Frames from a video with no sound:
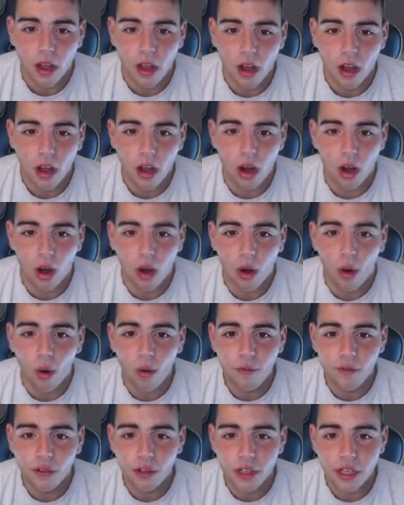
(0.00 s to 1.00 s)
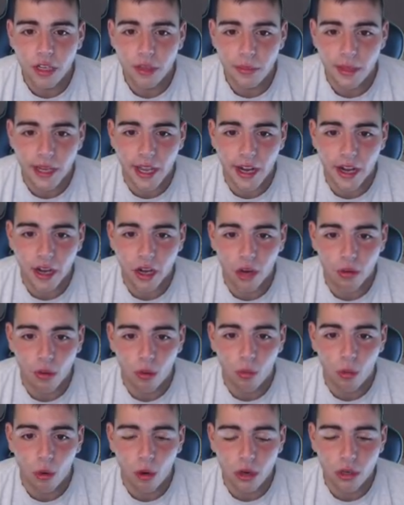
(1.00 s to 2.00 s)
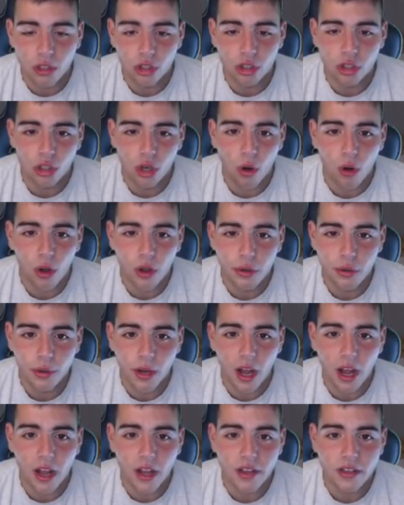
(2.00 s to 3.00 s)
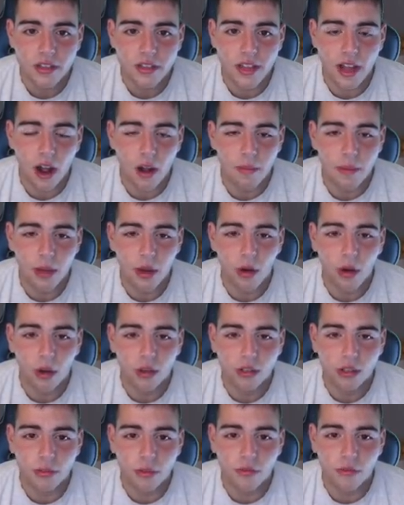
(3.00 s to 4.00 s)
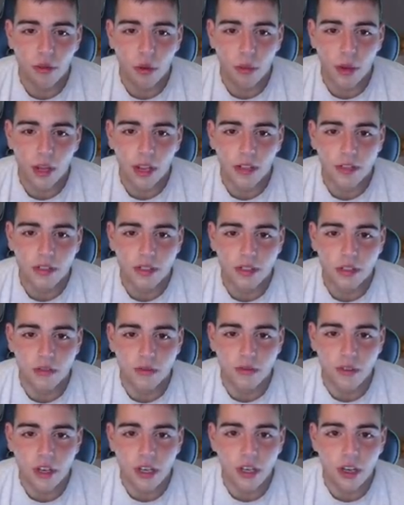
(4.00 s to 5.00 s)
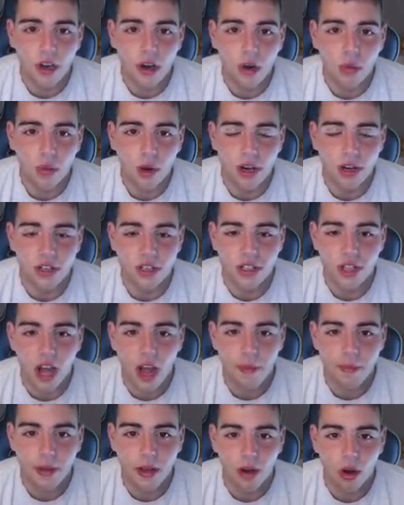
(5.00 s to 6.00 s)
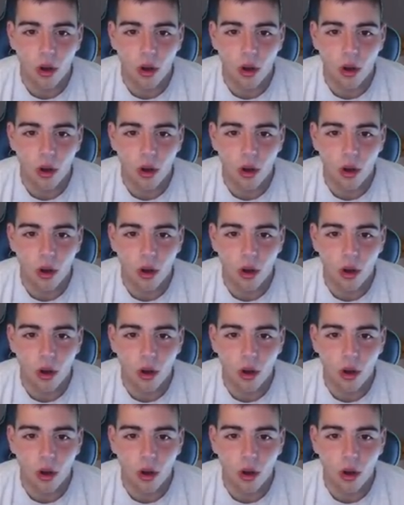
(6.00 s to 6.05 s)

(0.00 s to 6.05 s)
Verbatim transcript: Uh, hopefully we get a good reward to show all you guys. That would be awesome. Before we get into this video, we're gonna stop it.